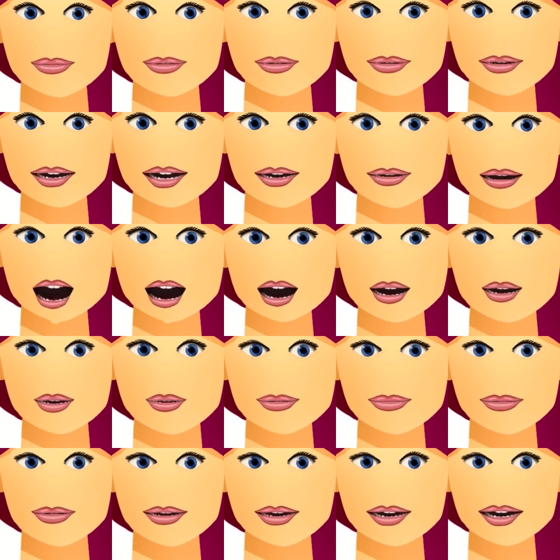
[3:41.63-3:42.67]
a Vav,
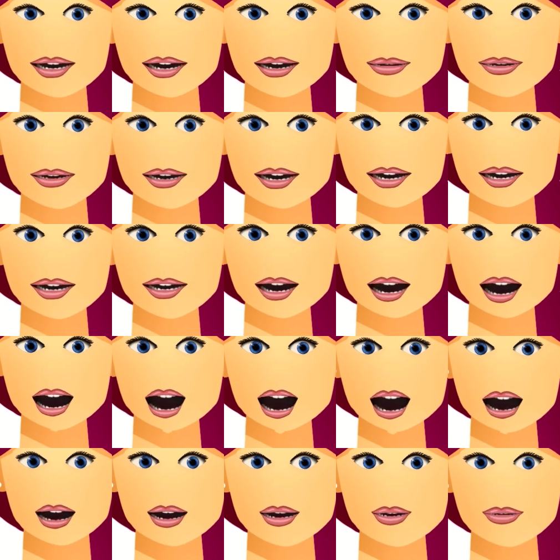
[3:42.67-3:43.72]
and another
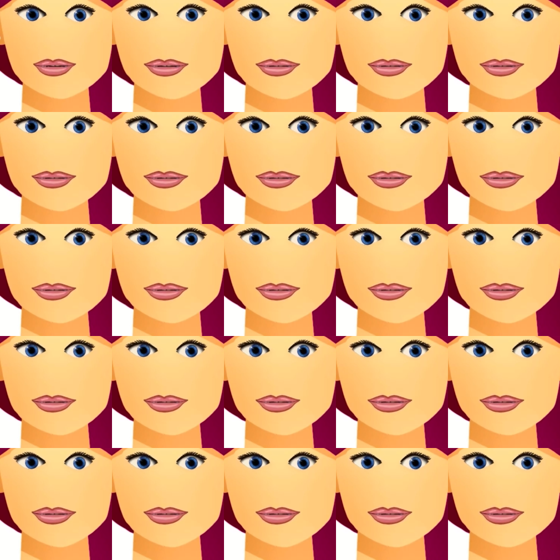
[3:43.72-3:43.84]
dalet.